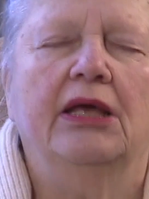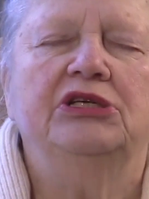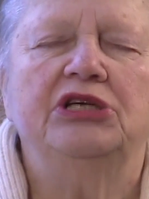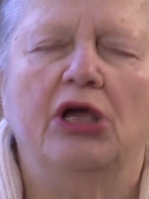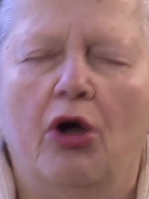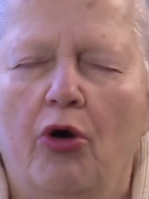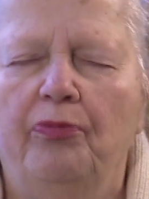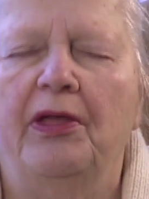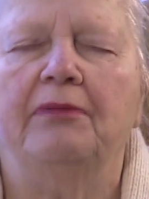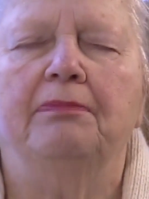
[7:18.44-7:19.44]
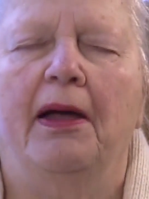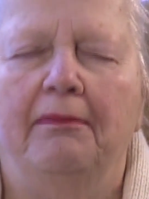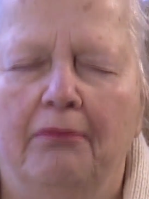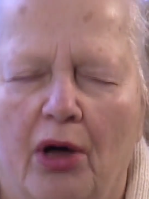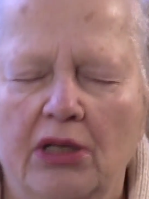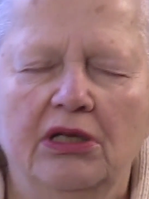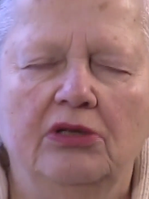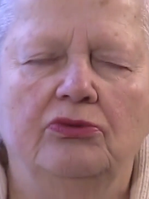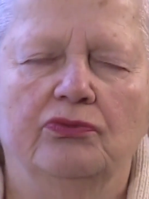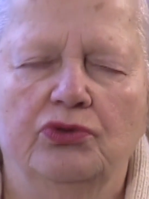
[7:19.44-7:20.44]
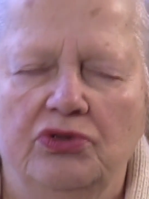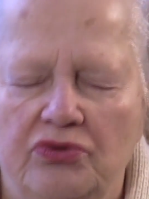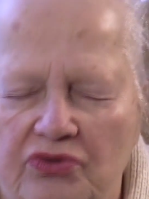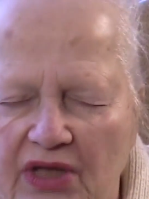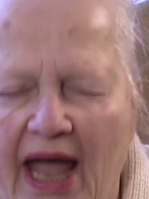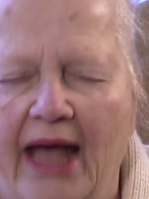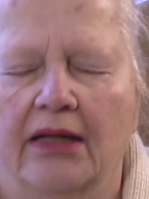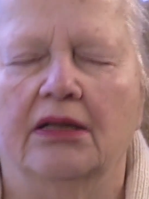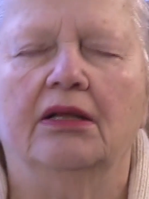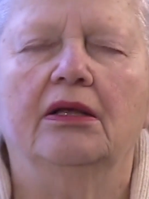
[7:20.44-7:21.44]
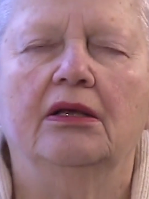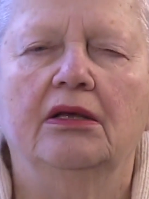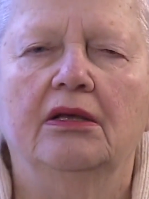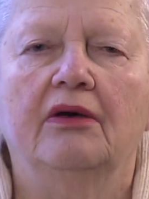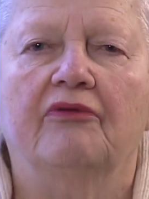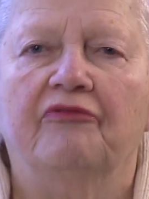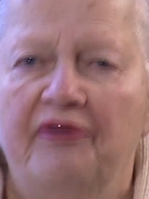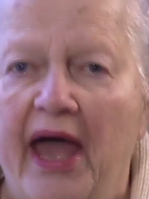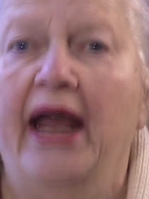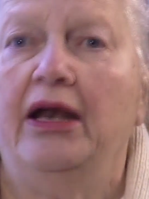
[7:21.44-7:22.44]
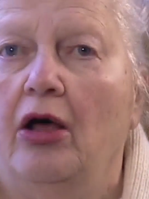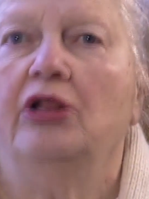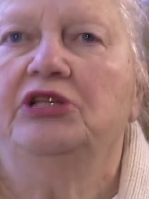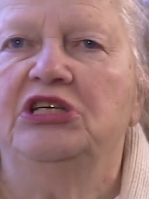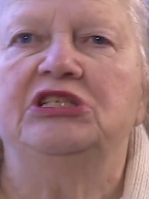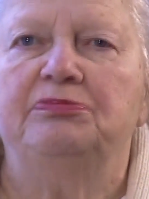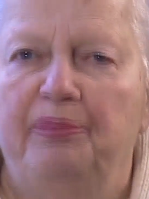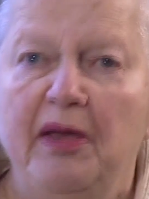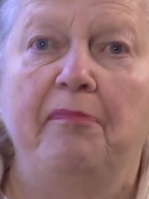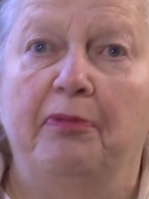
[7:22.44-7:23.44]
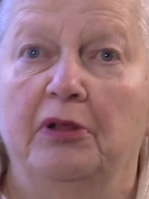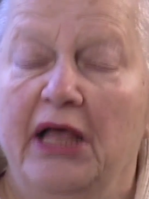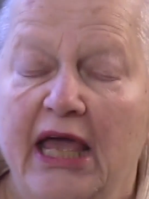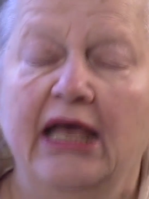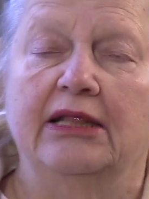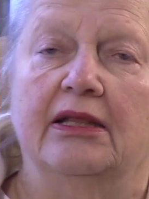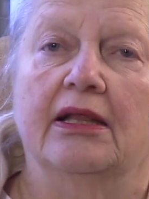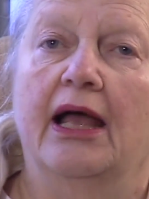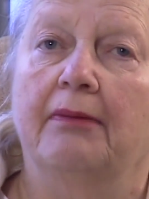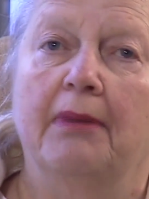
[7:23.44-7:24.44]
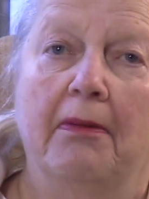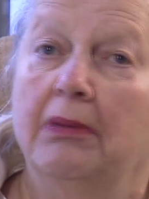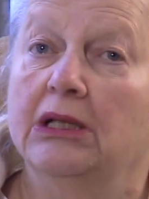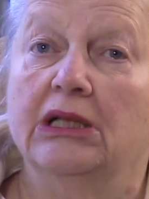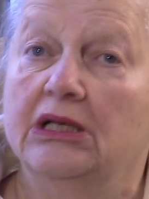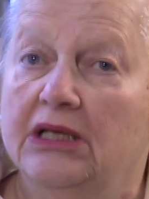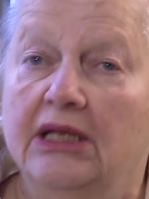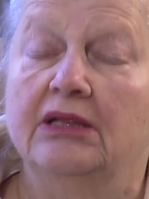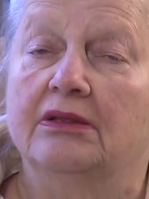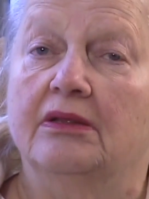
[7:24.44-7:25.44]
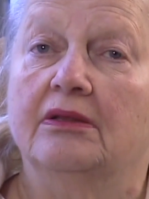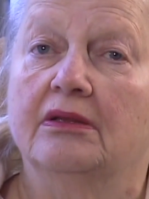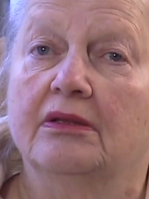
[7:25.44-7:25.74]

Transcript: She hoped that my mother would tell where all these people hid, and my mother didn't.